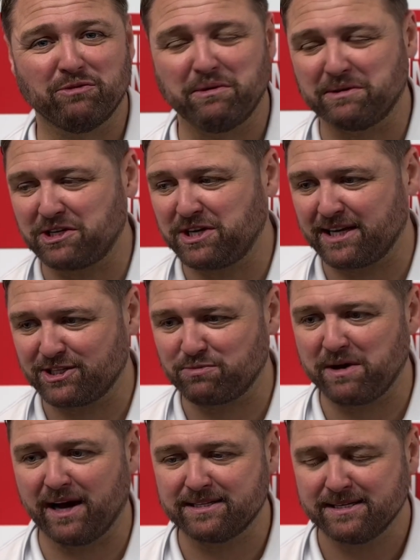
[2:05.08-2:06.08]
have with the chances we
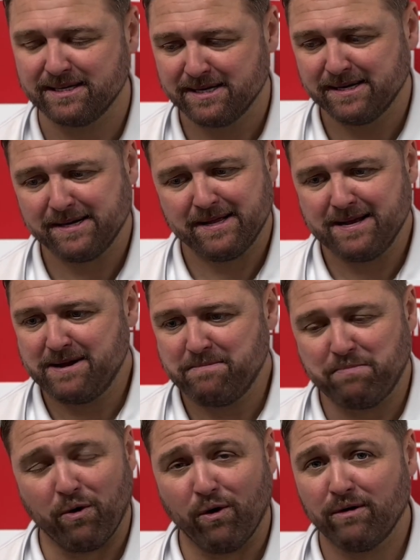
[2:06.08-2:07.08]
had.
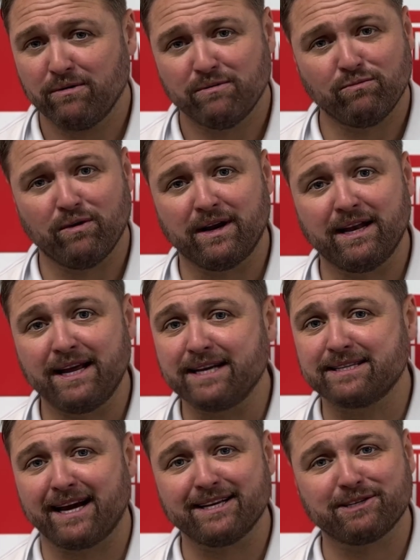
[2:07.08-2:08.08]
But winning league
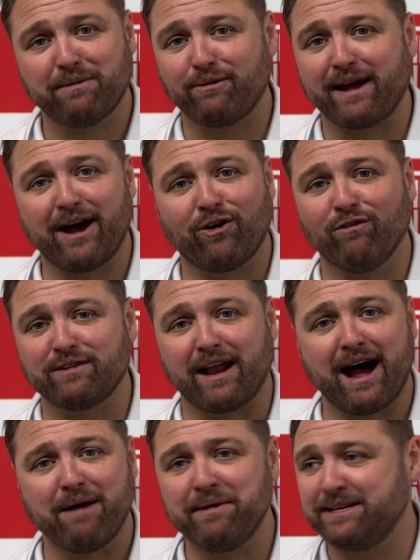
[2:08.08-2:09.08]
titles is about getting over the
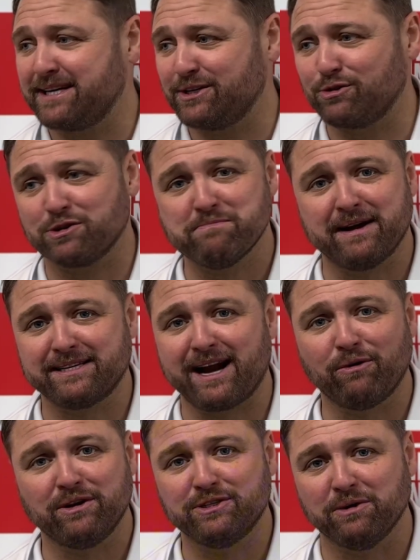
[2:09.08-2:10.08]
line, mate, and it doesn't matter how
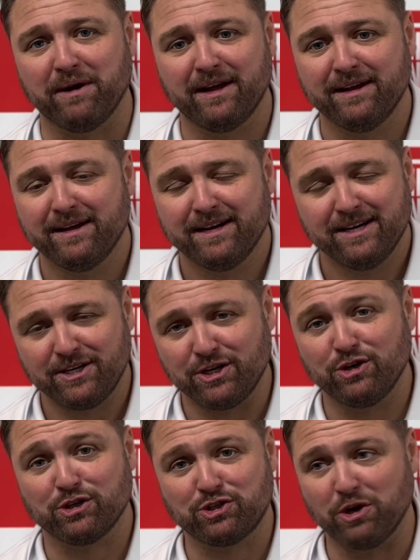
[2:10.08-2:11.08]
you do it, you
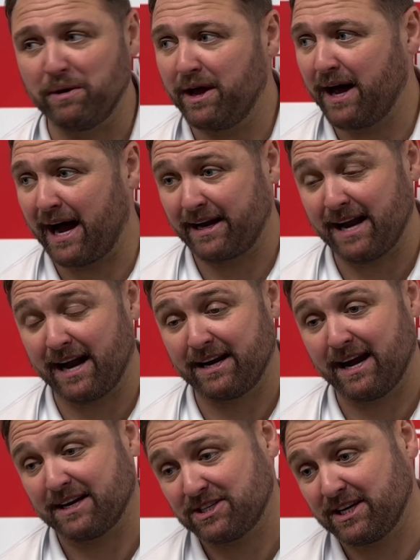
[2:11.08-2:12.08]
just do it. And
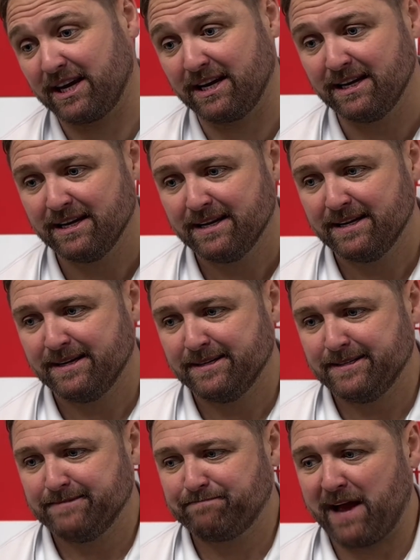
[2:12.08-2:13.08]
I seen,
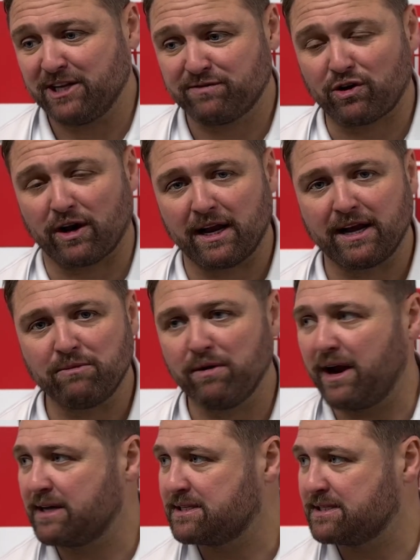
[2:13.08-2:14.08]
hence we got a late
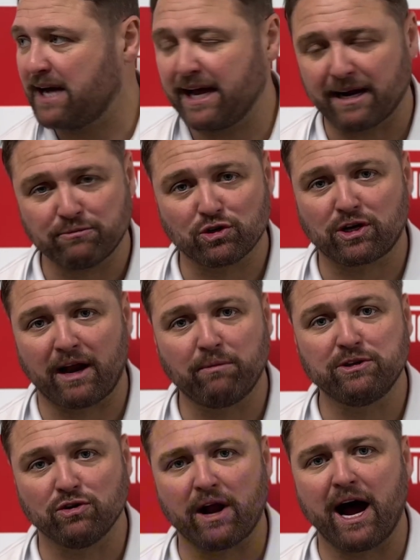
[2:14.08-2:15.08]
winner today, and I'm just glad we
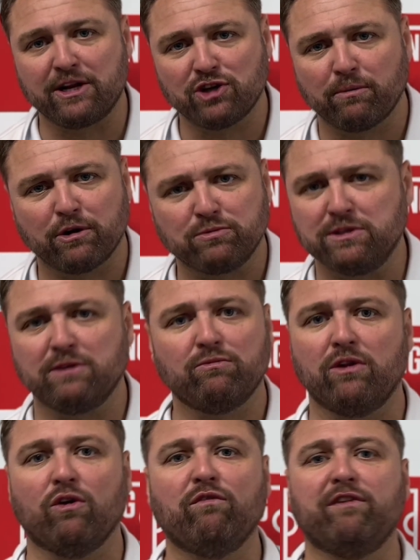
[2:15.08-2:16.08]
done our job because we didn't
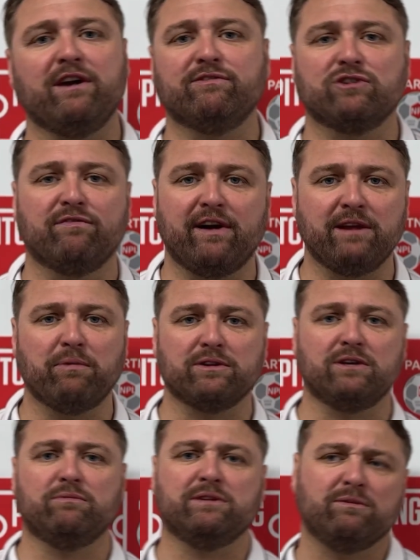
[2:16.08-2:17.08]
want no favours off anybody.
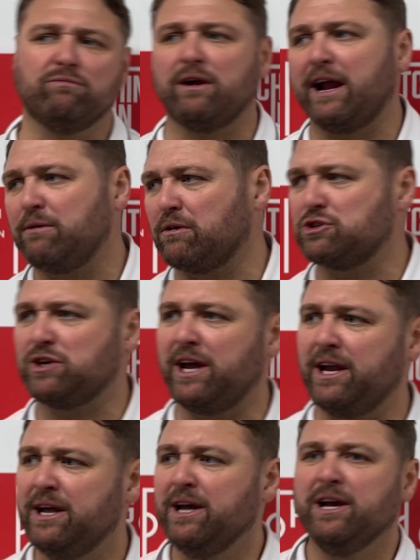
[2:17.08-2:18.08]
We didn't want anyone
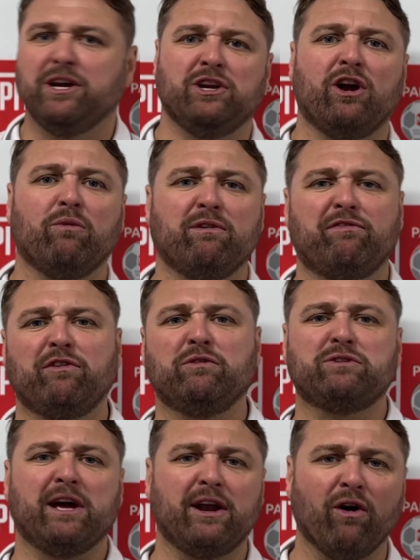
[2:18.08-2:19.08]
saying, you know, we
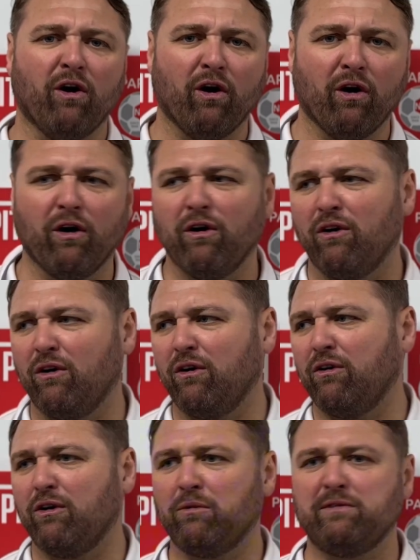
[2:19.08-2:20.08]
fluked it
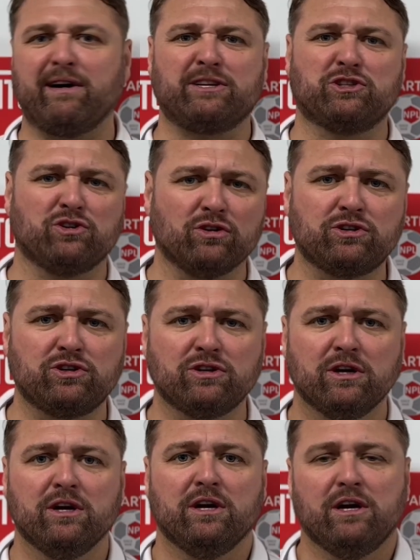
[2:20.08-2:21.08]
or we've had a touch.
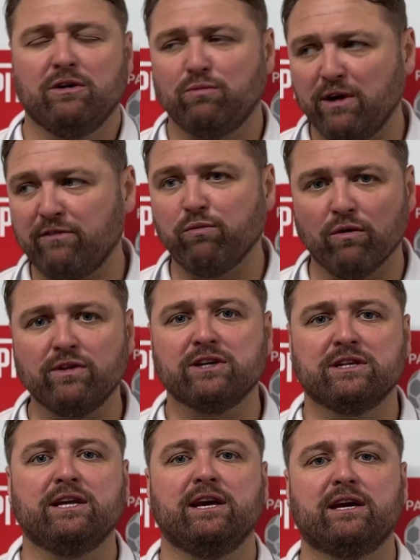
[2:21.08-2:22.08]
We've won this
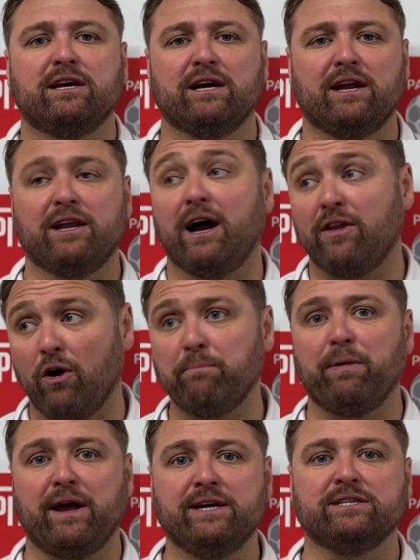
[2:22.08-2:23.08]
league, and none
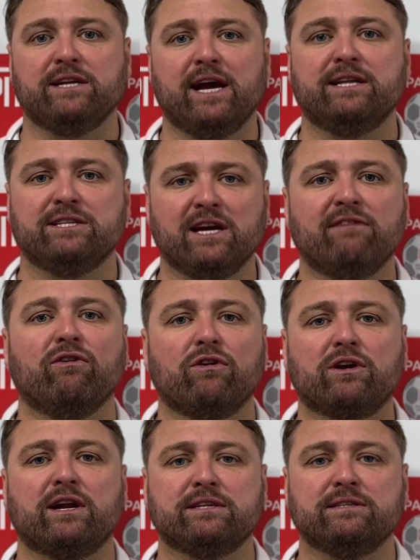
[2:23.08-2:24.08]
players in there deserve all the
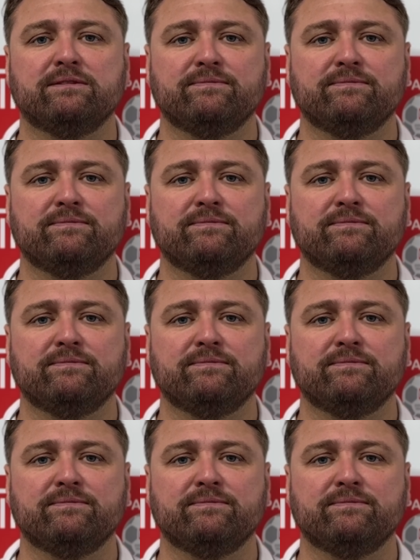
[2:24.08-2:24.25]
credit.